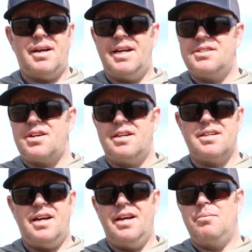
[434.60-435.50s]
I start
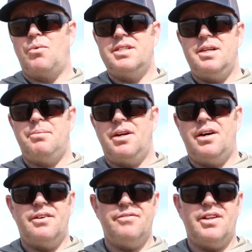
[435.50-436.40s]
tying more tippet
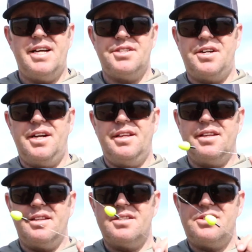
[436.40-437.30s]
on or flies or
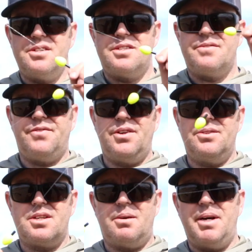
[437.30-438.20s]
anything. This just
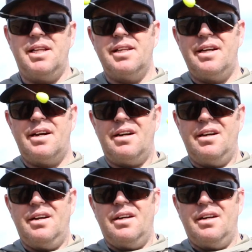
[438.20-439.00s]
floats on my leader.